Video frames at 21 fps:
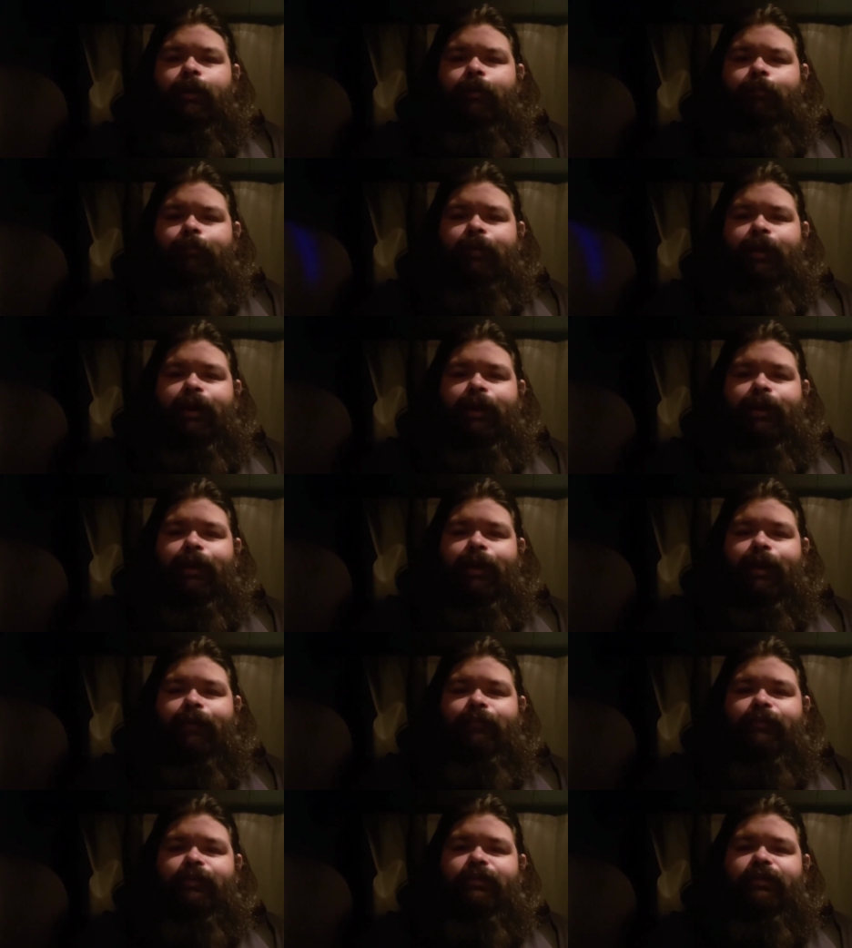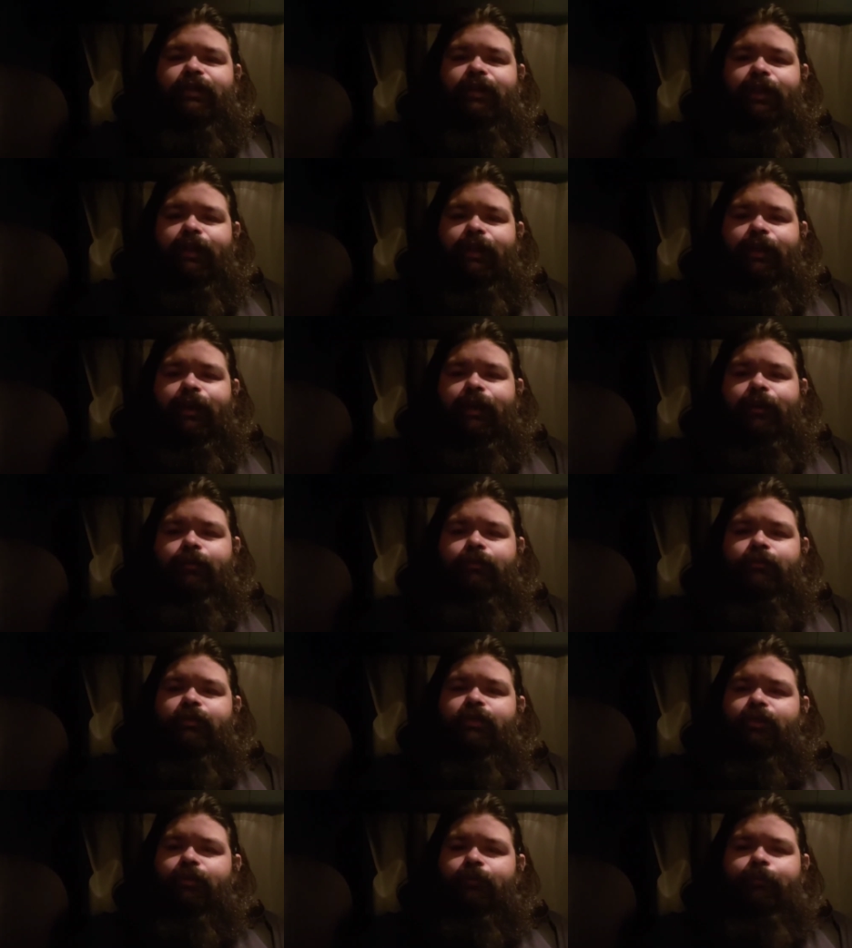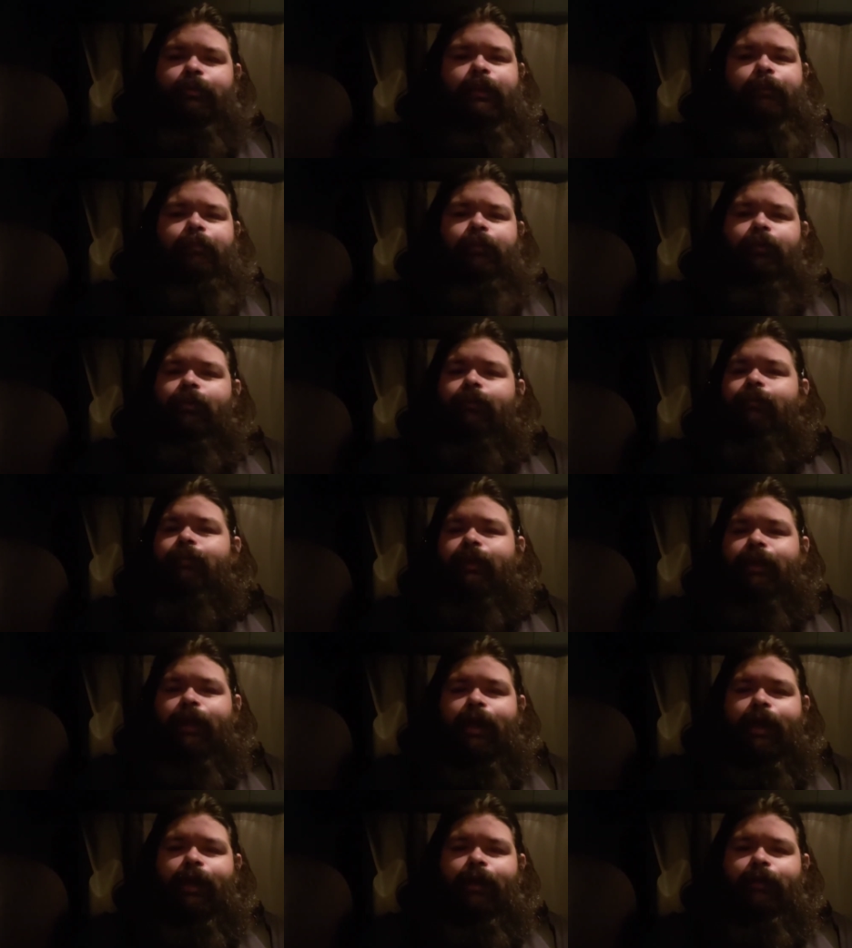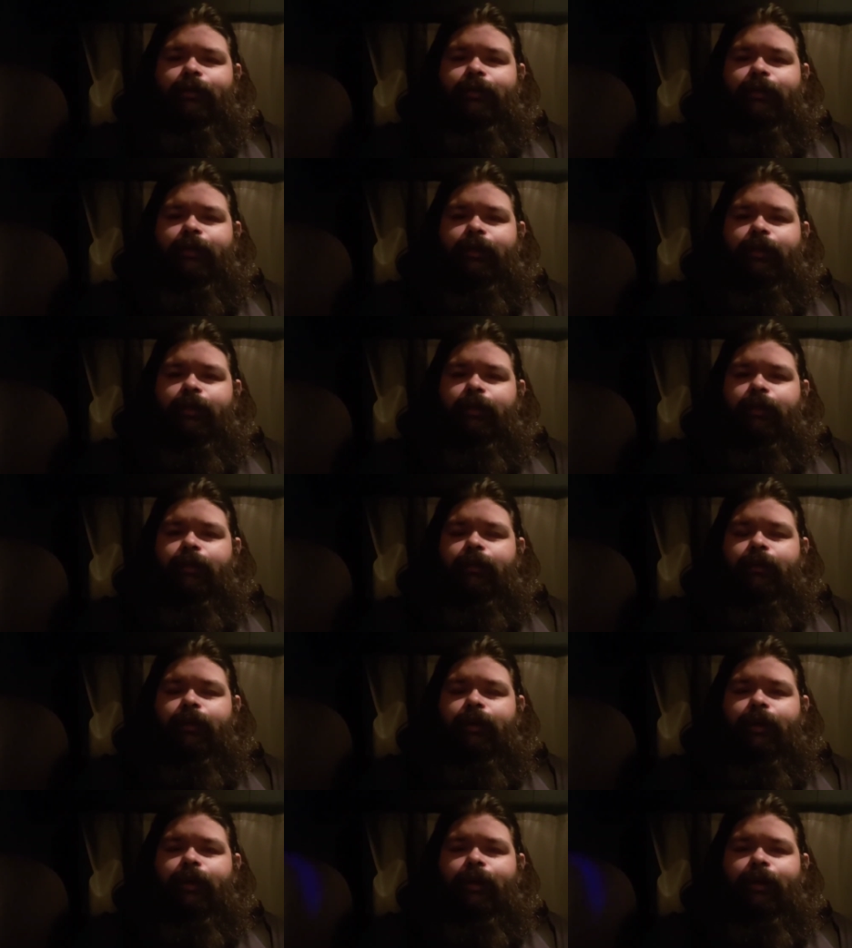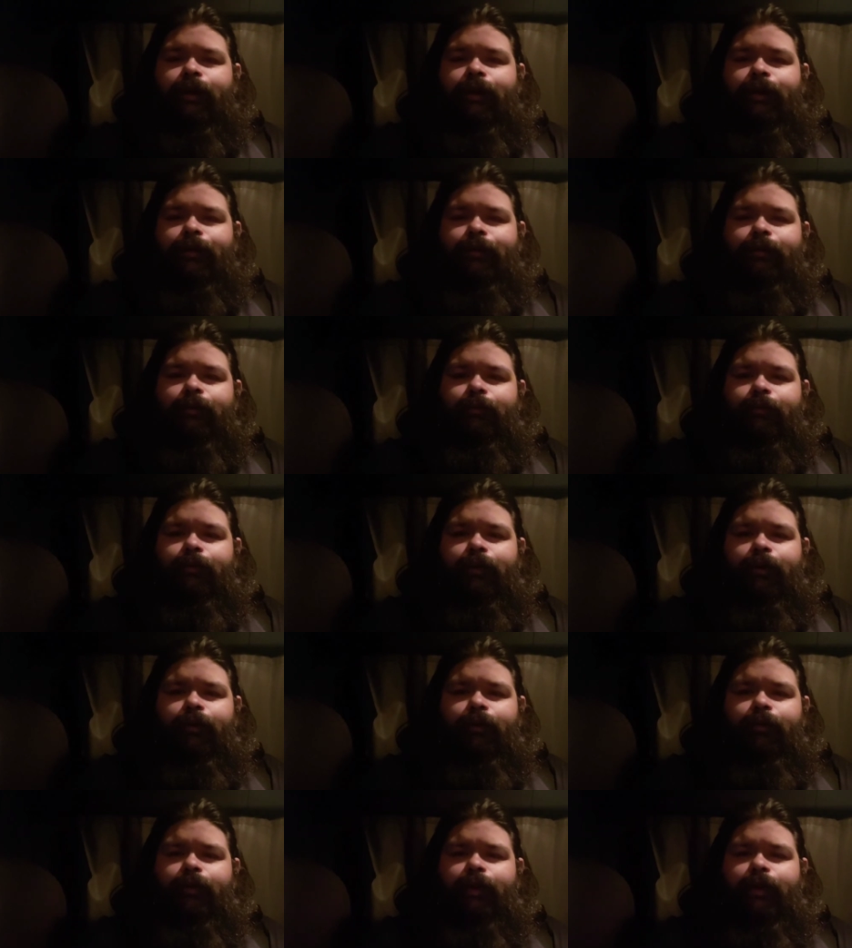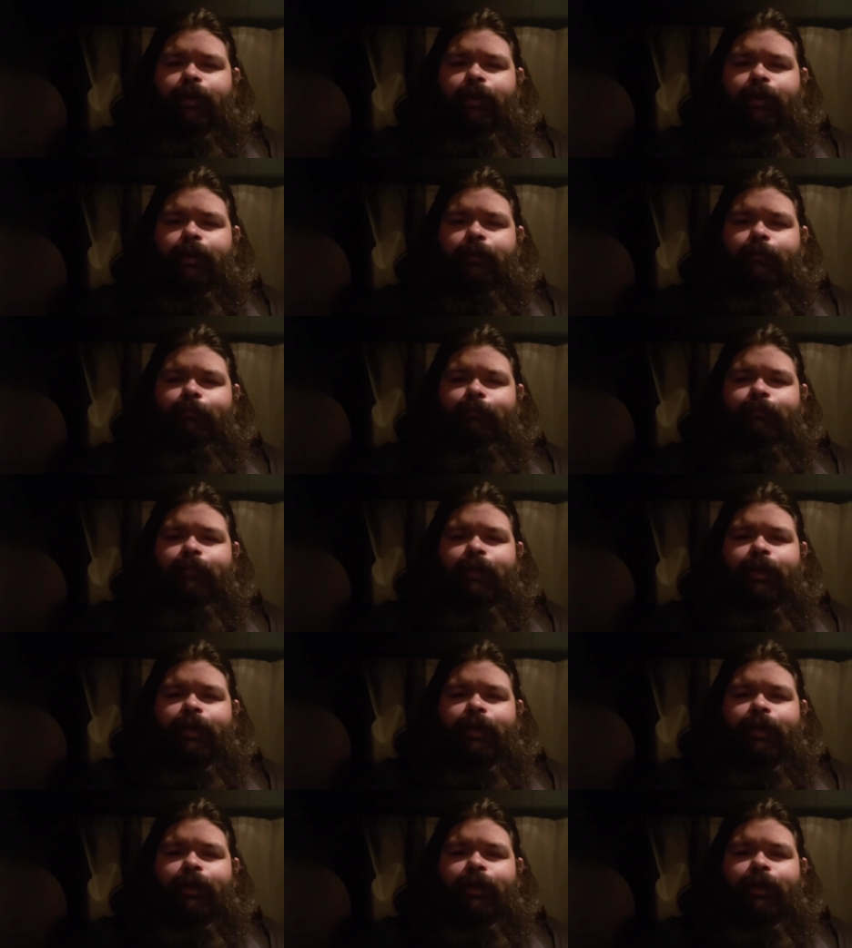but after seeing how certain people are reacting going on right now,